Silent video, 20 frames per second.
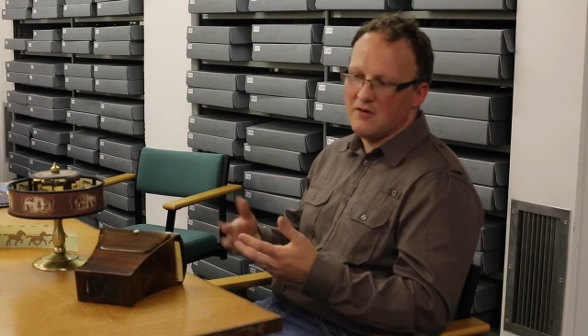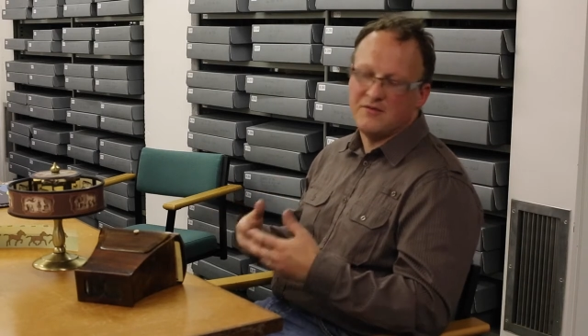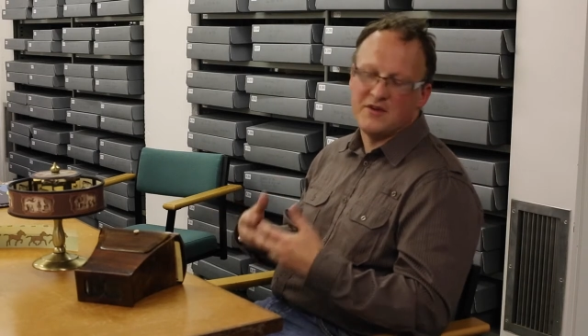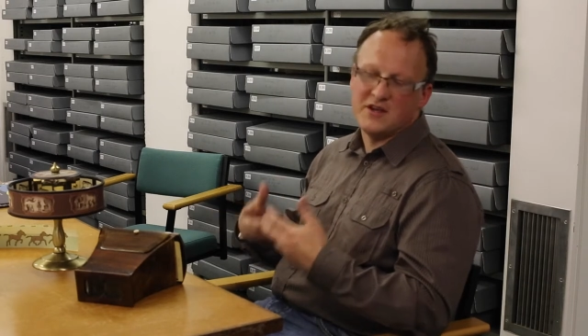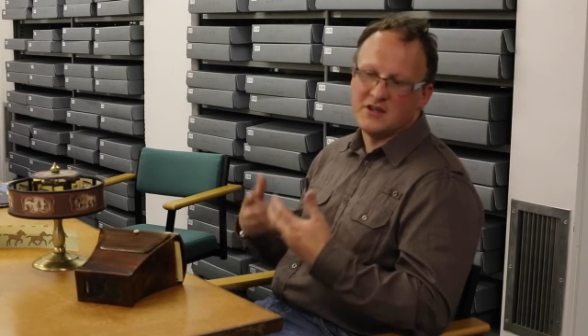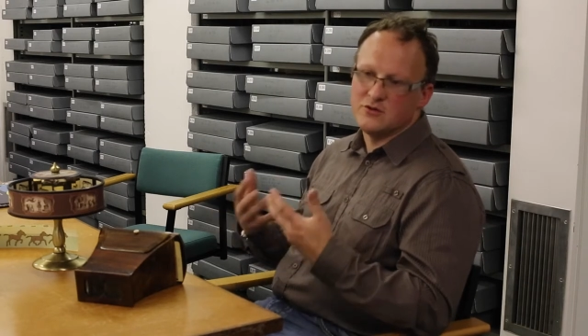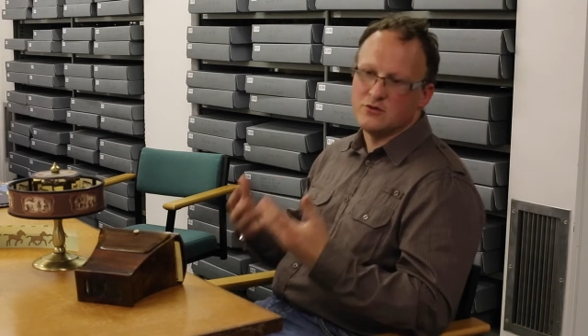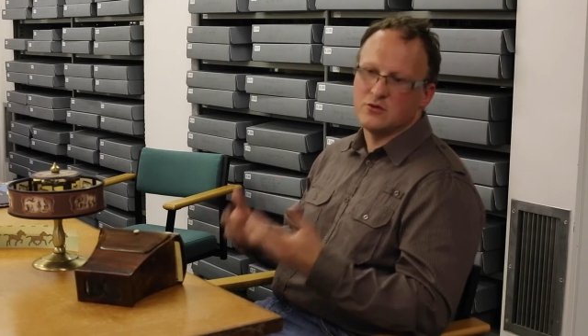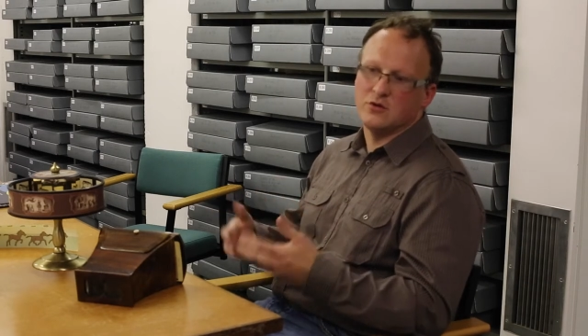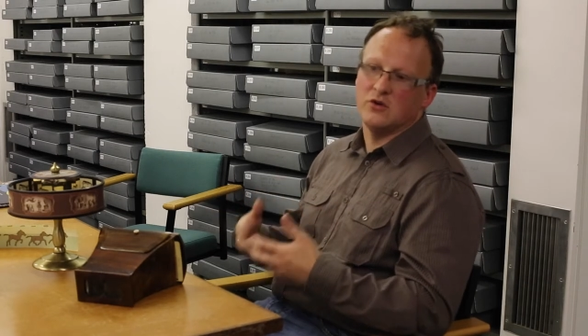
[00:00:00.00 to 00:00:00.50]

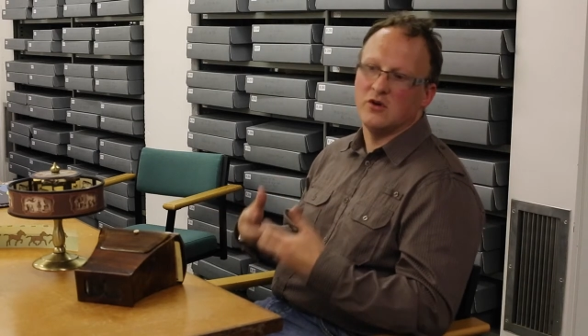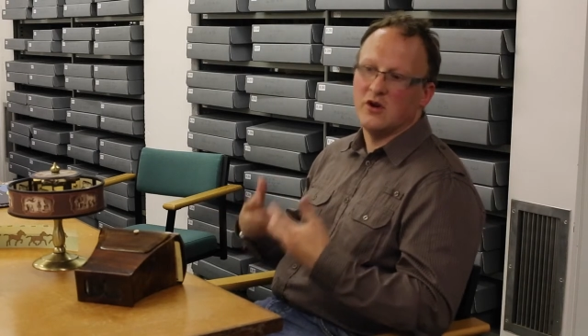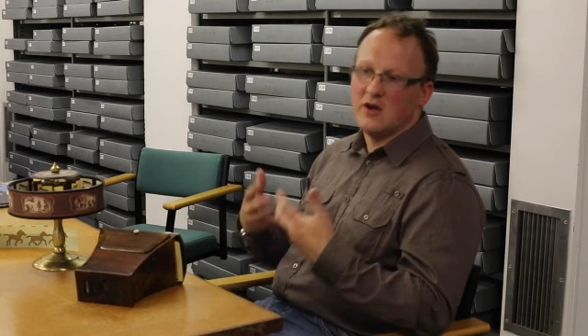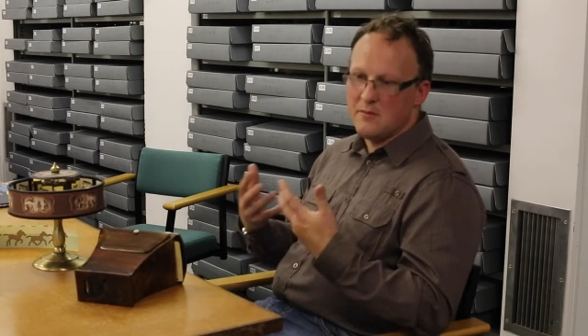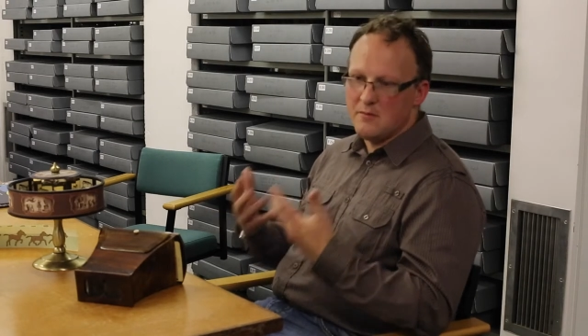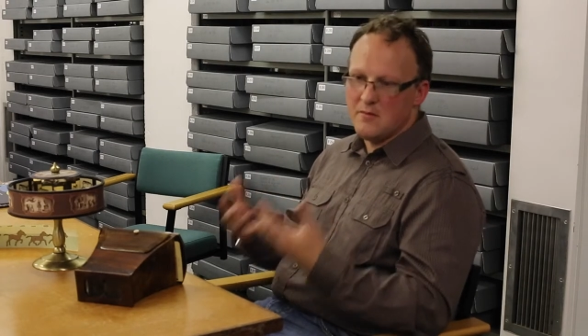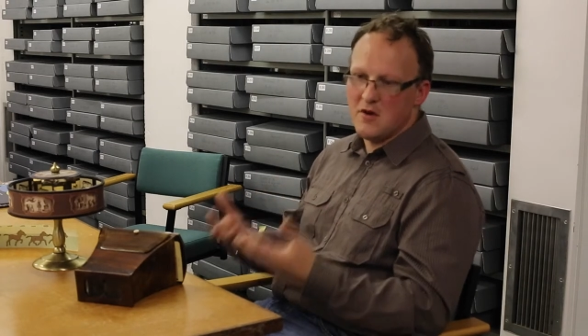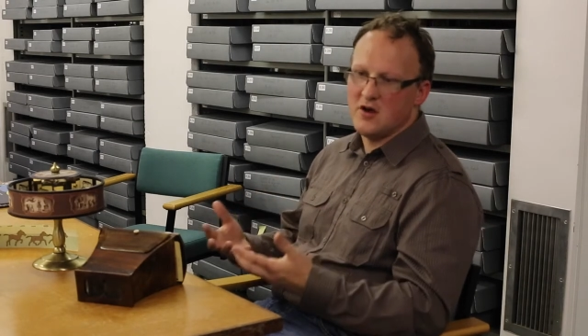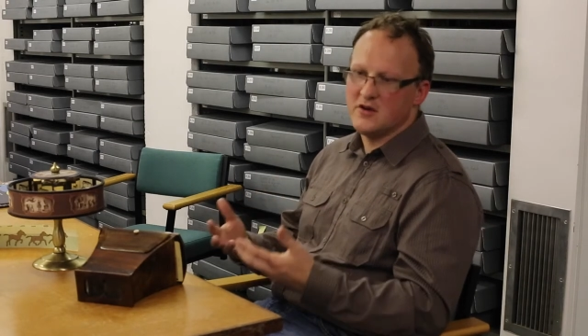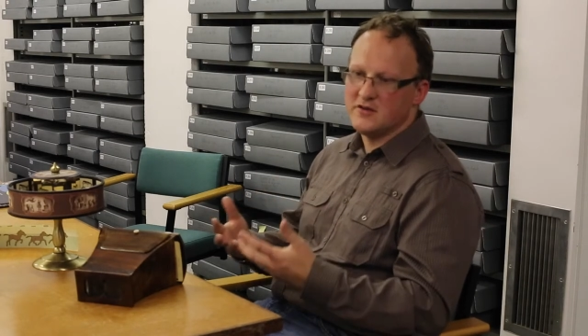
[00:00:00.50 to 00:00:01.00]
visual,
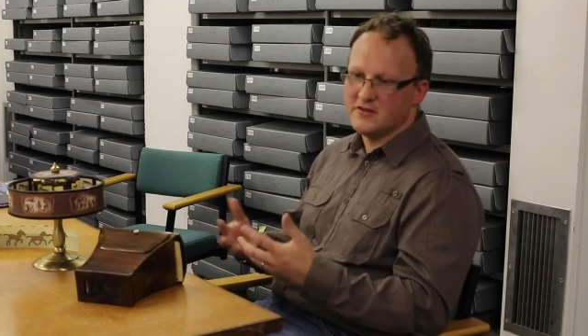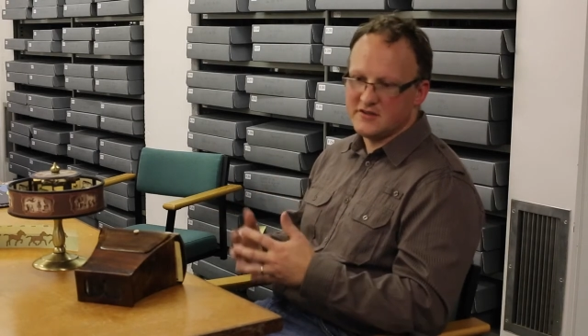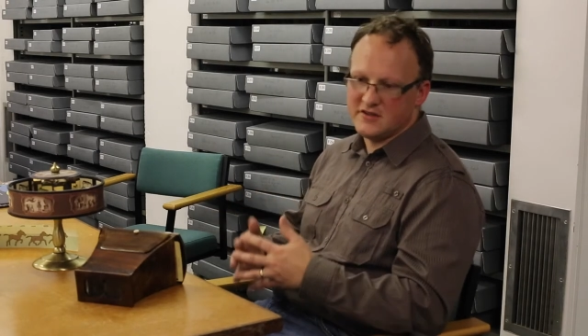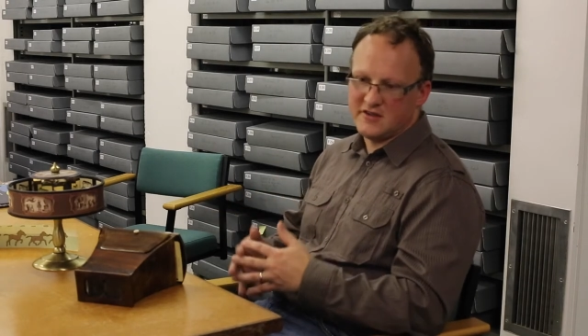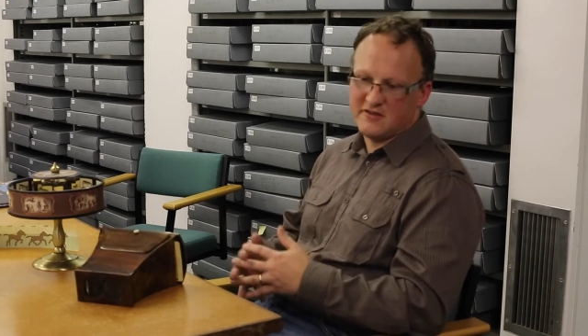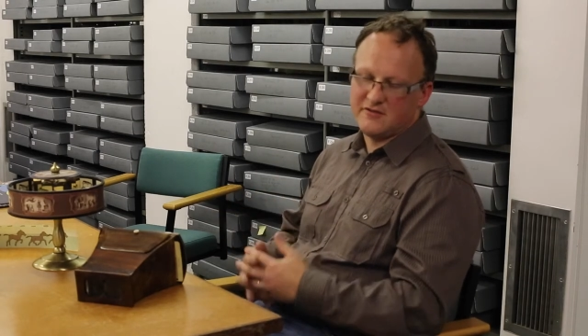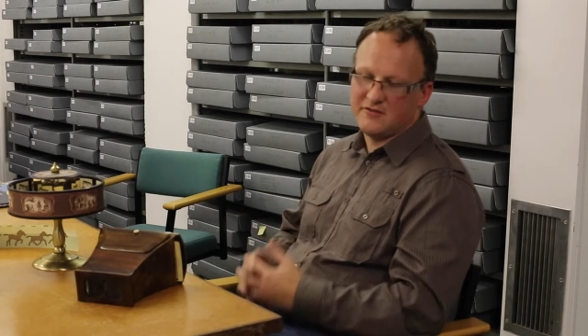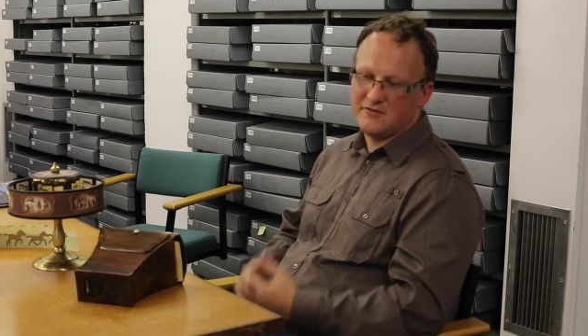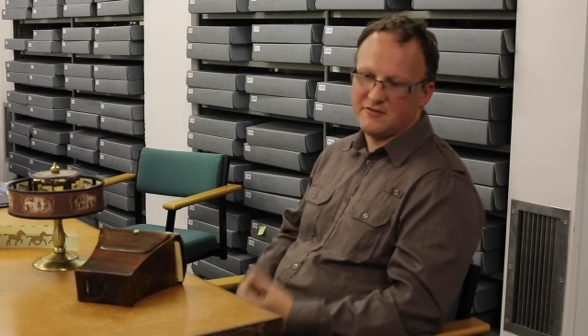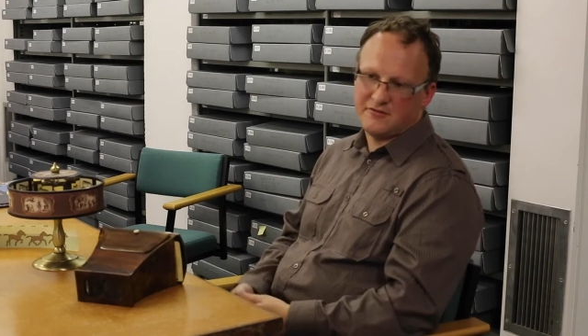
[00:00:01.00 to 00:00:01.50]

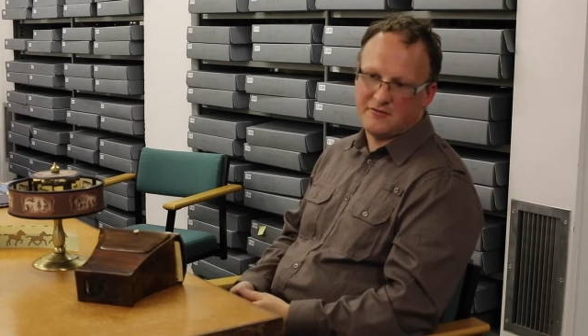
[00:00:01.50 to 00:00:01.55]
immersive,